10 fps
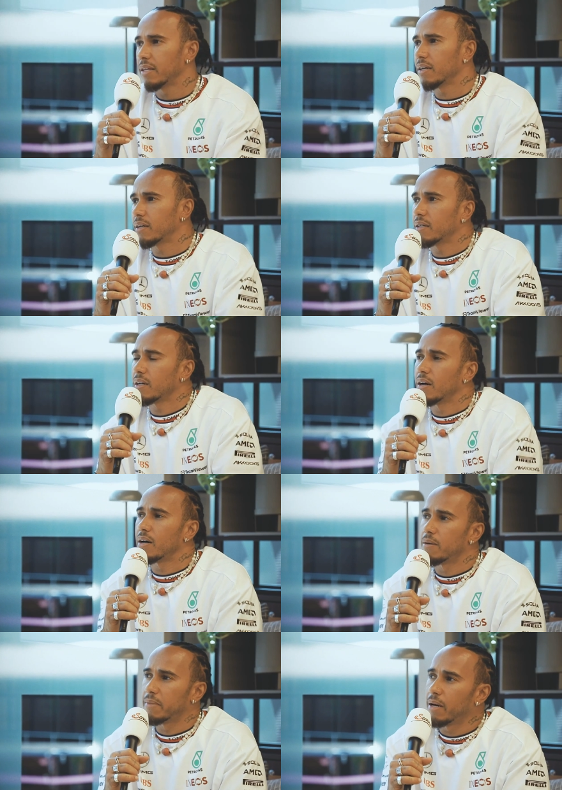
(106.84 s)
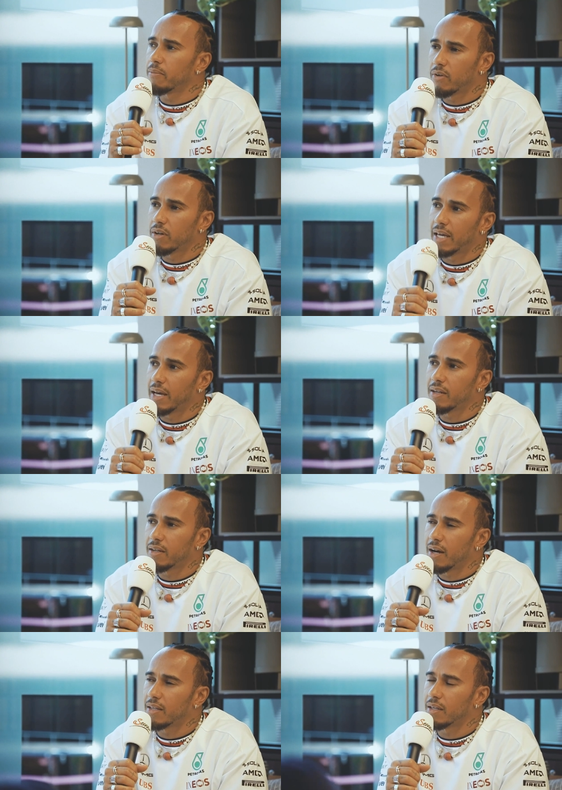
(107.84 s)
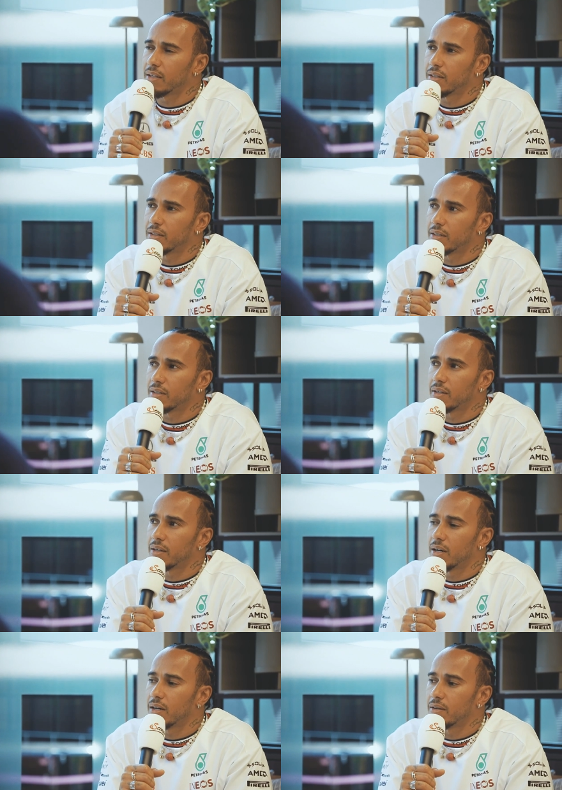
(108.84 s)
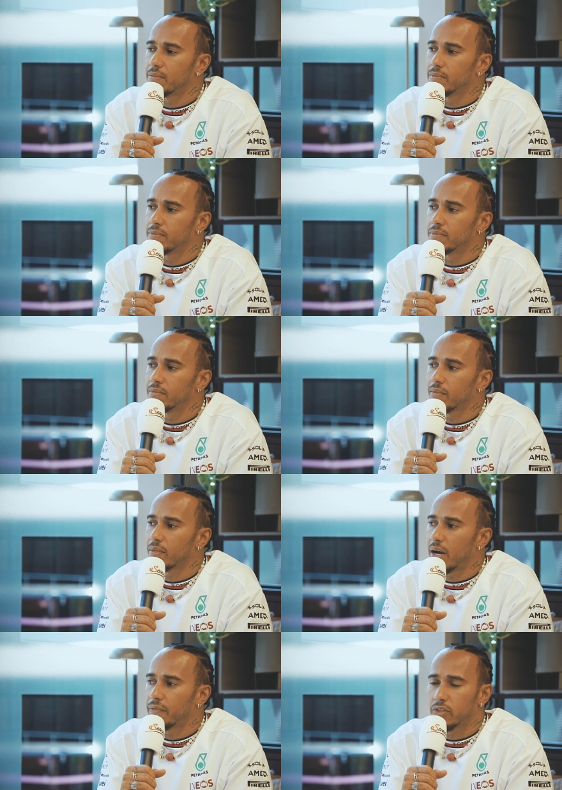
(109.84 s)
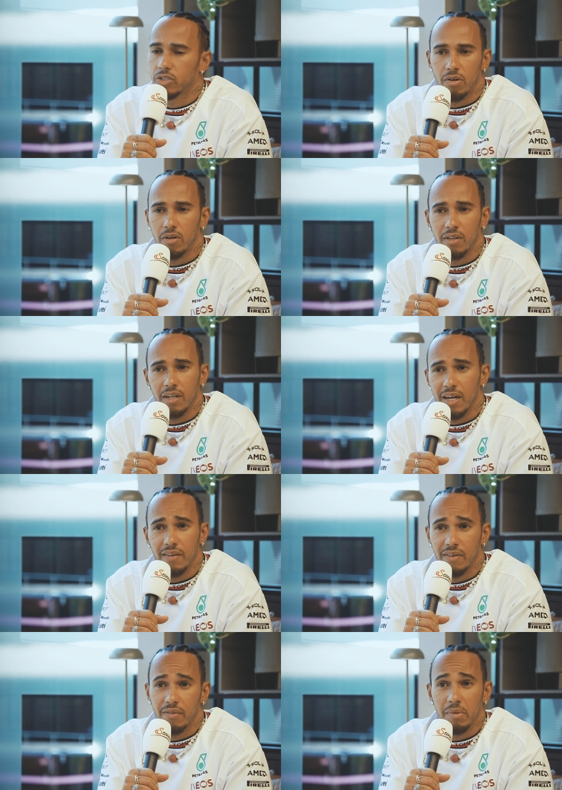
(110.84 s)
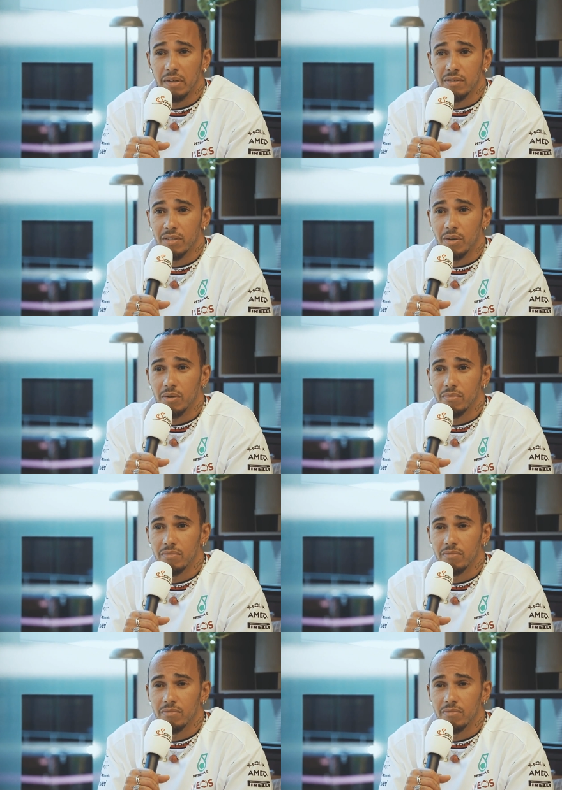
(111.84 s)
think I'm 38. I think I feel stronger than I've ever been. So